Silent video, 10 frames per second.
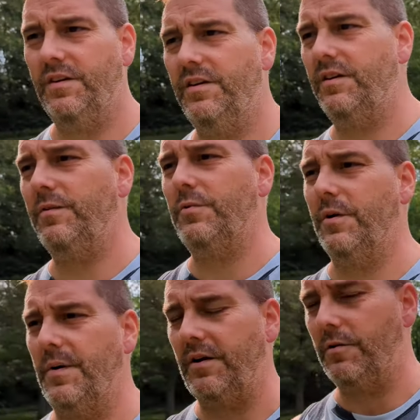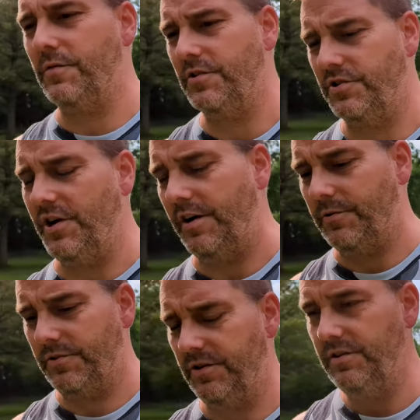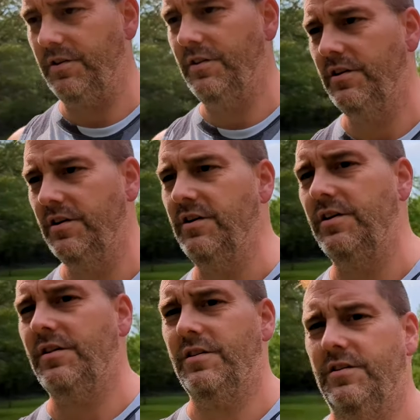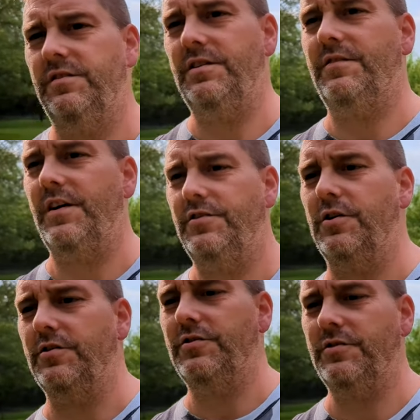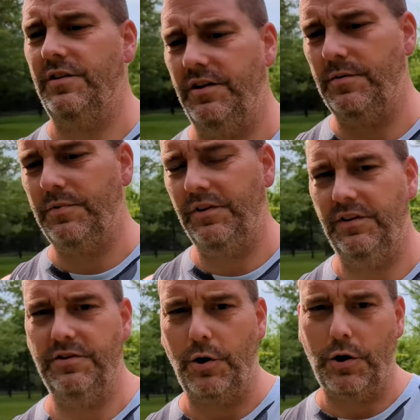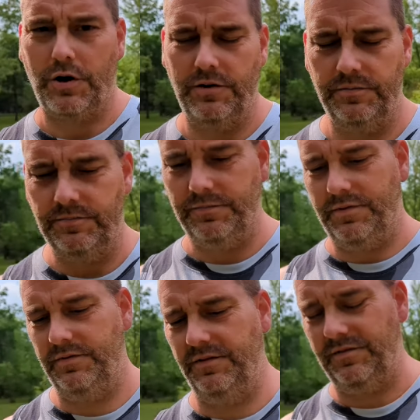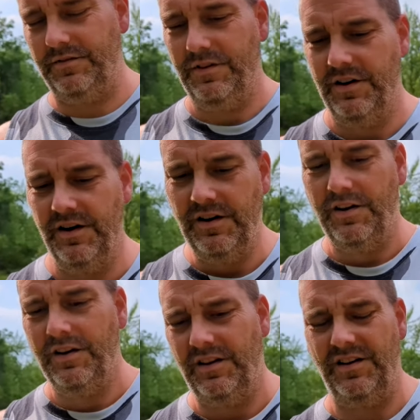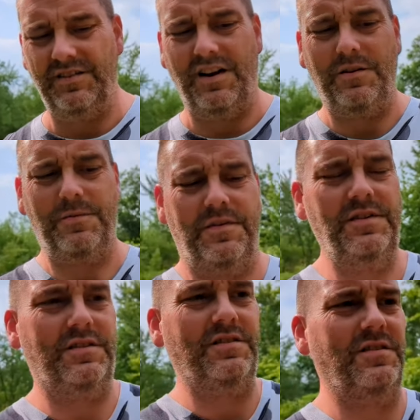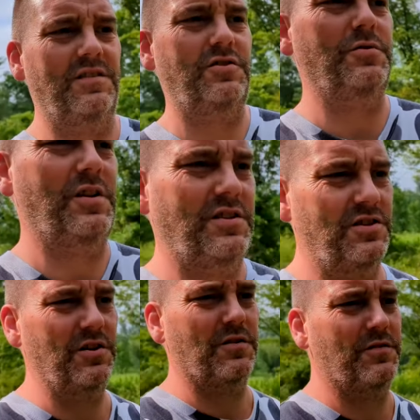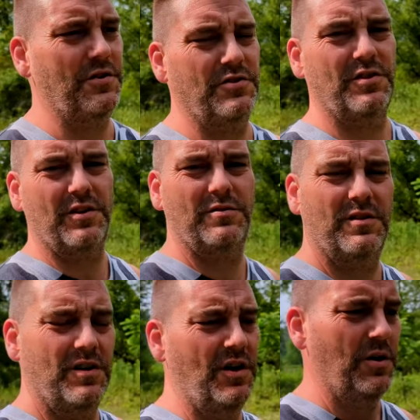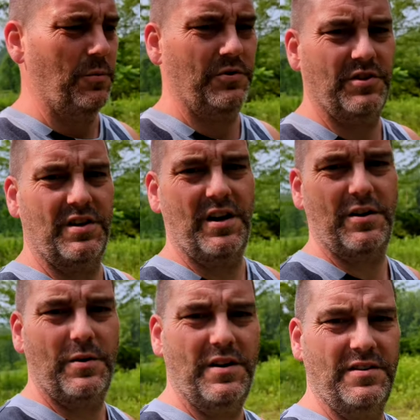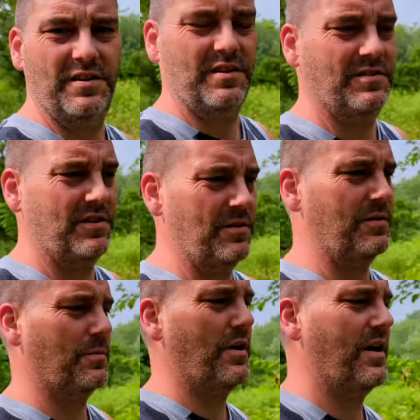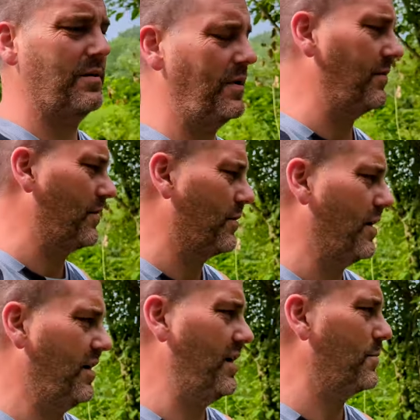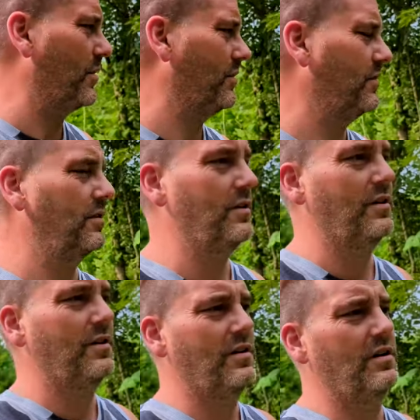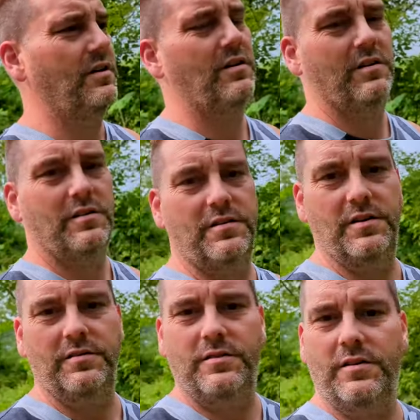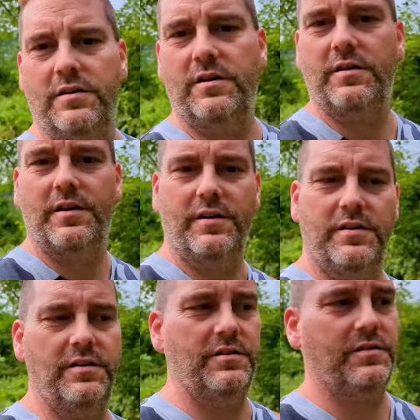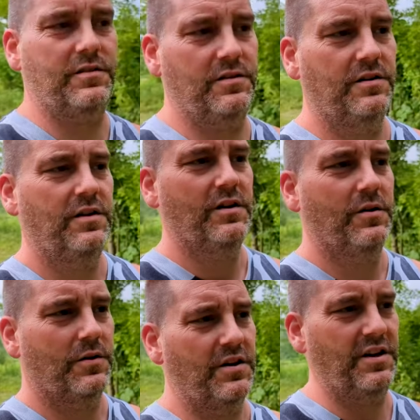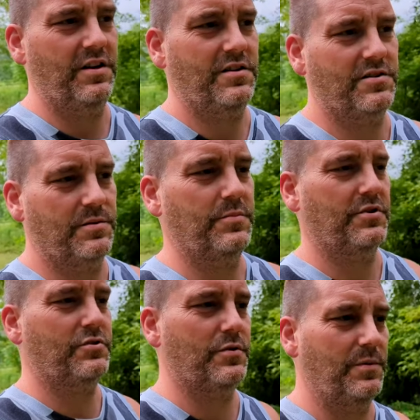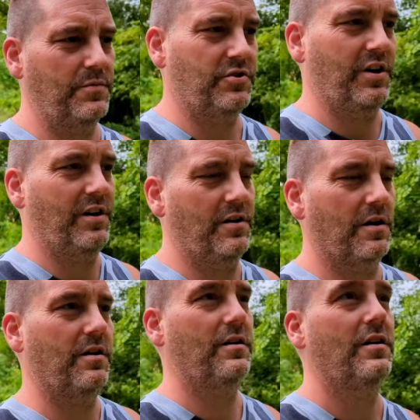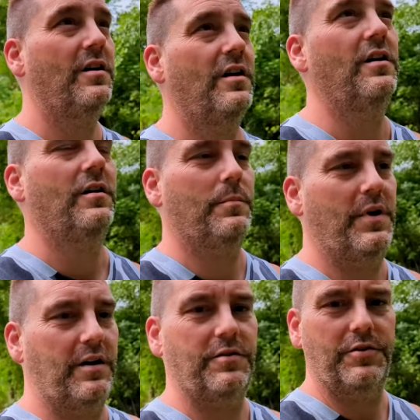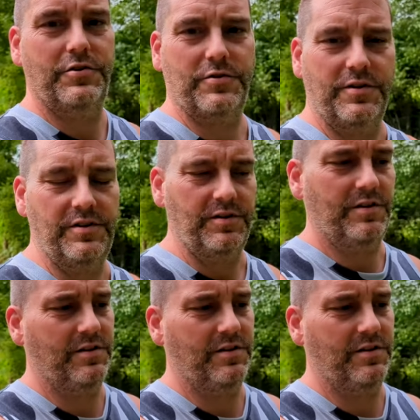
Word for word: And then we'll get back over in the shadows. See if I turn like completely dark. I said, I don't think this thing shoots HDR footage though, which is kind of crazy considering they're bragging about their great camera. So, all right, let me get into some extreme shade here, back under the trees.